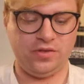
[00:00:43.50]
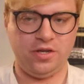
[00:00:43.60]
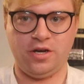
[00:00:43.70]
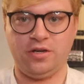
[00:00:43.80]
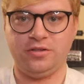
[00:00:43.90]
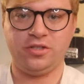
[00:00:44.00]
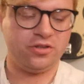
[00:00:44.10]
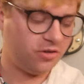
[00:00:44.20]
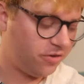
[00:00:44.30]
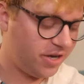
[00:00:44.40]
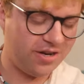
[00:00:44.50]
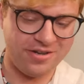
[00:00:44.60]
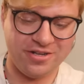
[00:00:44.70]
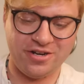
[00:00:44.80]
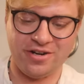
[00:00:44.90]
Yeah, just throw that
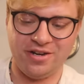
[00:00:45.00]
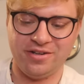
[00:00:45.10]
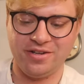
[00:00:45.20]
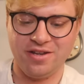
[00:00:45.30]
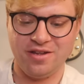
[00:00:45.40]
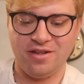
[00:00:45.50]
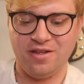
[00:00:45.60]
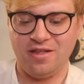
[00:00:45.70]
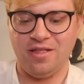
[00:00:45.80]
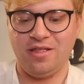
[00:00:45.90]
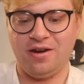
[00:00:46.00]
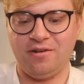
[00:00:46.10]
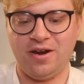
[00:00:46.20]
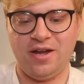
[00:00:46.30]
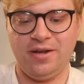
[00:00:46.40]
on the ground. All
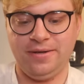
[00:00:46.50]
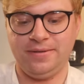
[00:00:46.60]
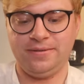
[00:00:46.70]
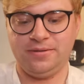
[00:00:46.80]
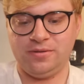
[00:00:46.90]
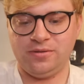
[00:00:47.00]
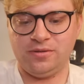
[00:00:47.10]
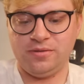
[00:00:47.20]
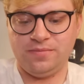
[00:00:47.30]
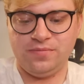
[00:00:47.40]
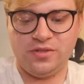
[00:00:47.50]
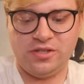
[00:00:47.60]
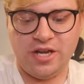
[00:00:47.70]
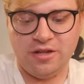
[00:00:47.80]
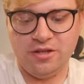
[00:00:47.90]
right, let's
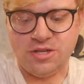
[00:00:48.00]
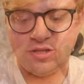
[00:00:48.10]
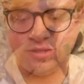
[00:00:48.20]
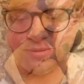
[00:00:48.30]
take a look.